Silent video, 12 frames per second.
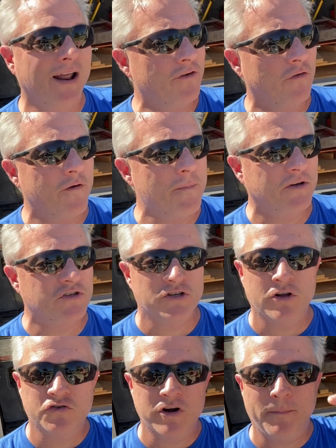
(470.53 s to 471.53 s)
know if I mentioned this,
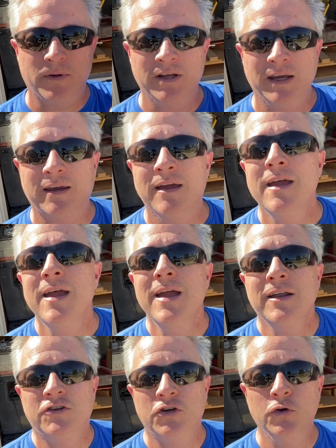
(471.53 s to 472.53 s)
I'll drop a link
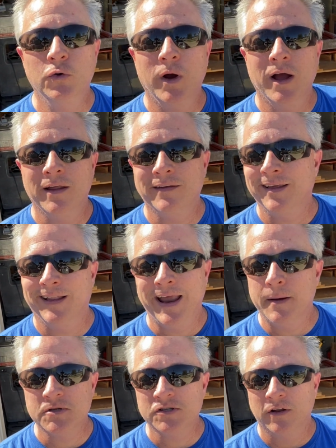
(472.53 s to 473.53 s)
to an
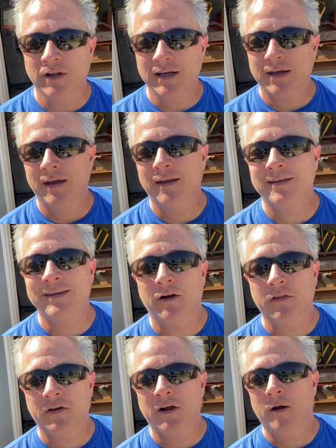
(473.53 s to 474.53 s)
Amazon link down
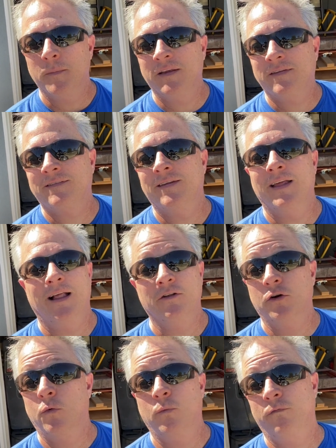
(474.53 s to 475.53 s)
in the comments to that
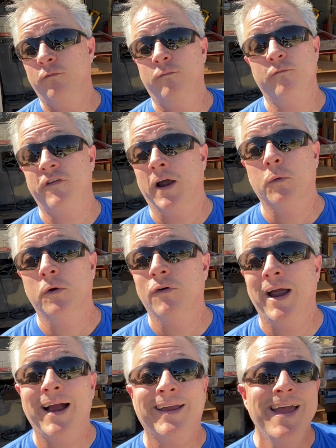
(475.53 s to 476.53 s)
little firewood
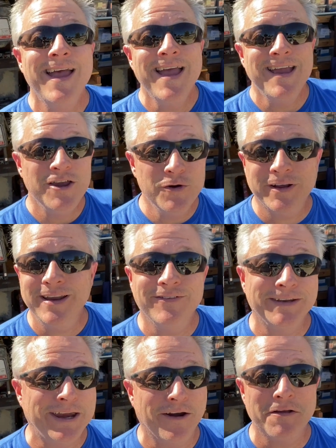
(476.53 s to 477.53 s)
rack. You can
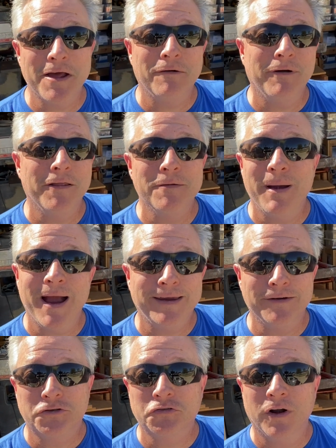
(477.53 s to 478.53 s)
even carry that around the back of
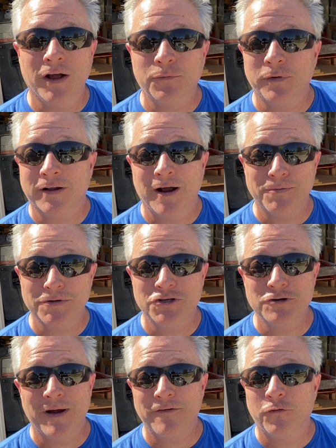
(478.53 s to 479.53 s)
your truck with a couple of
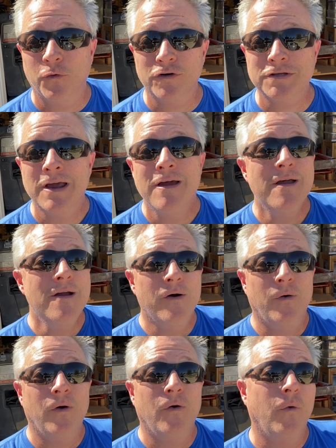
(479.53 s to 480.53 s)
2x4s
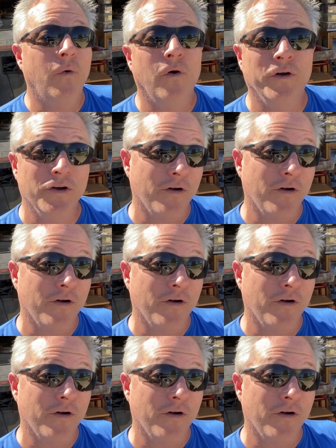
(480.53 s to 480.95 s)
or your